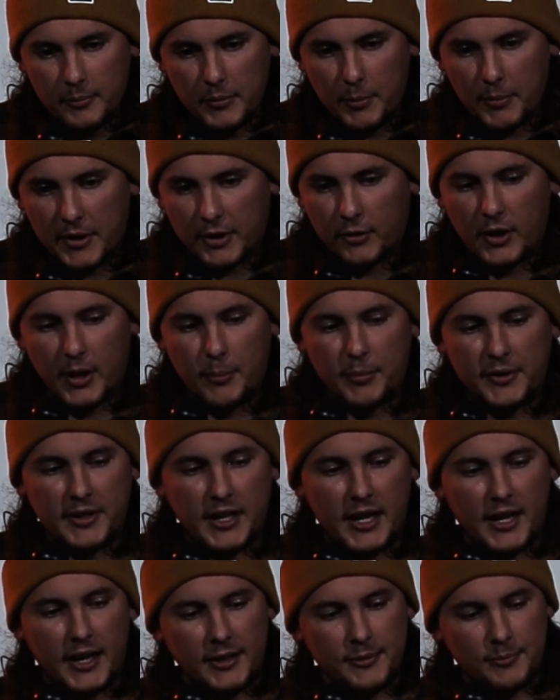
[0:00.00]
But my grandpa
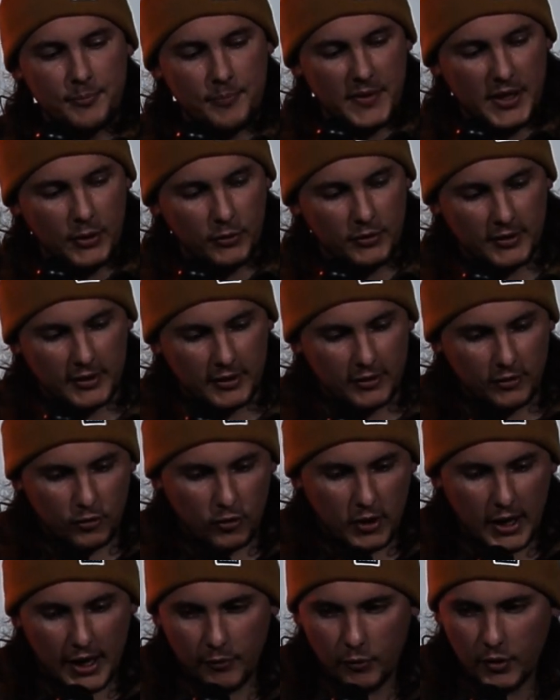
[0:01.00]
died, he was in
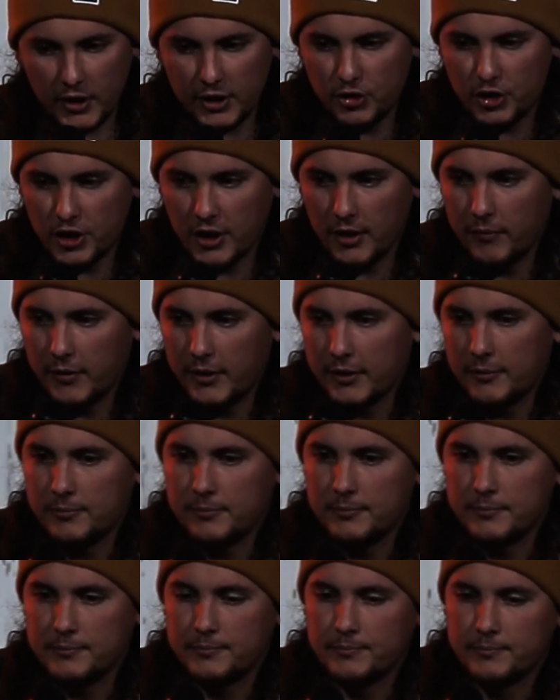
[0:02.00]
his driveway
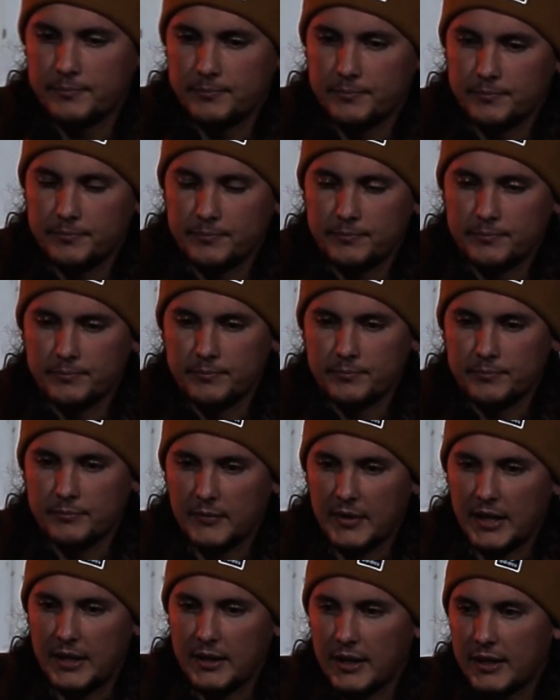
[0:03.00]
shoveling,
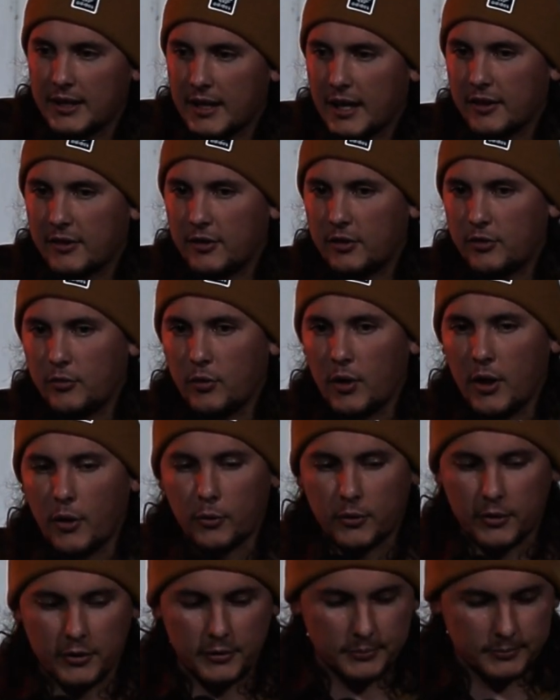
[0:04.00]
and then he had a
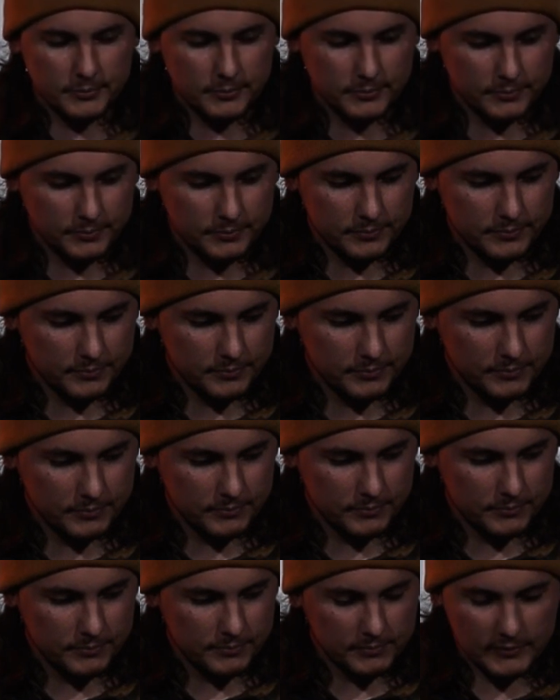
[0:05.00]
stroke.
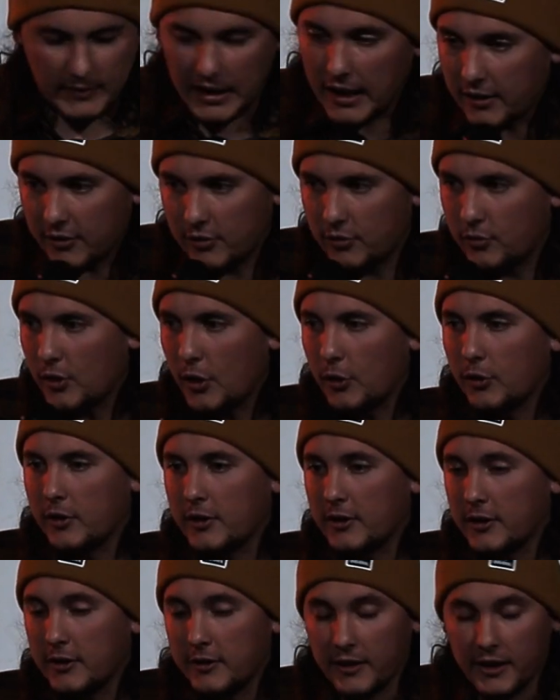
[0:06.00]
Not a
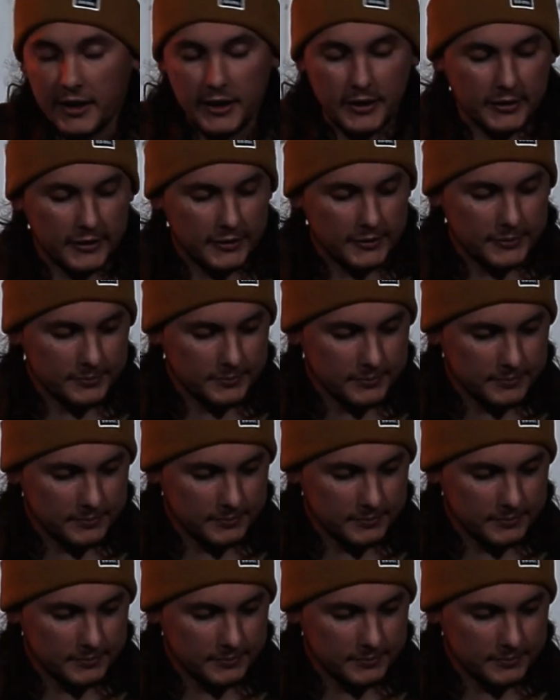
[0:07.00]
stroke of good luck.